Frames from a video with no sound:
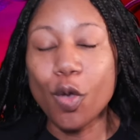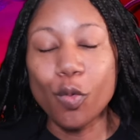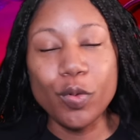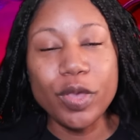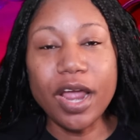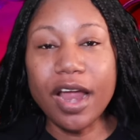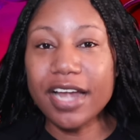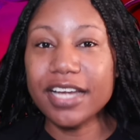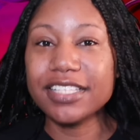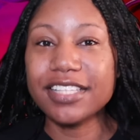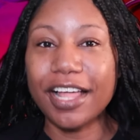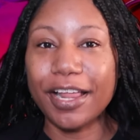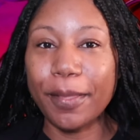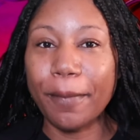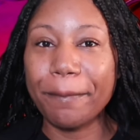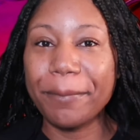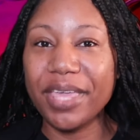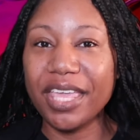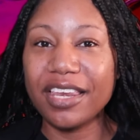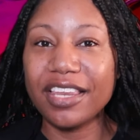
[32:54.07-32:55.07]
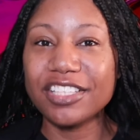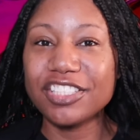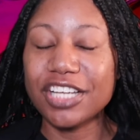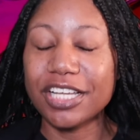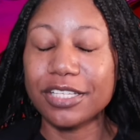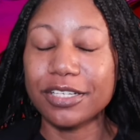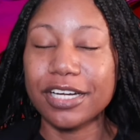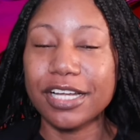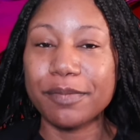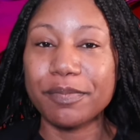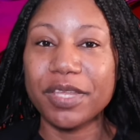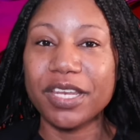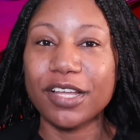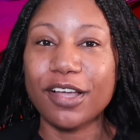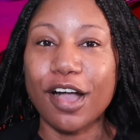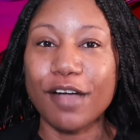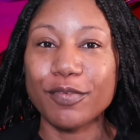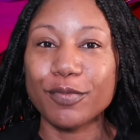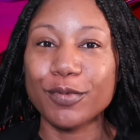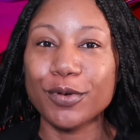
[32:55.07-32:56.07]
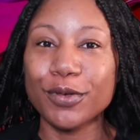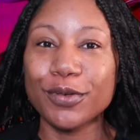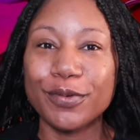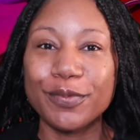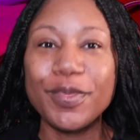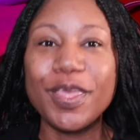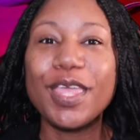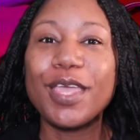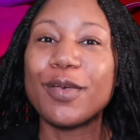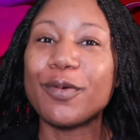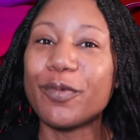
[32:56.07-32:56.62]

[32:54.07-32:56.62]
We already saw them beating each other up in the coffin room.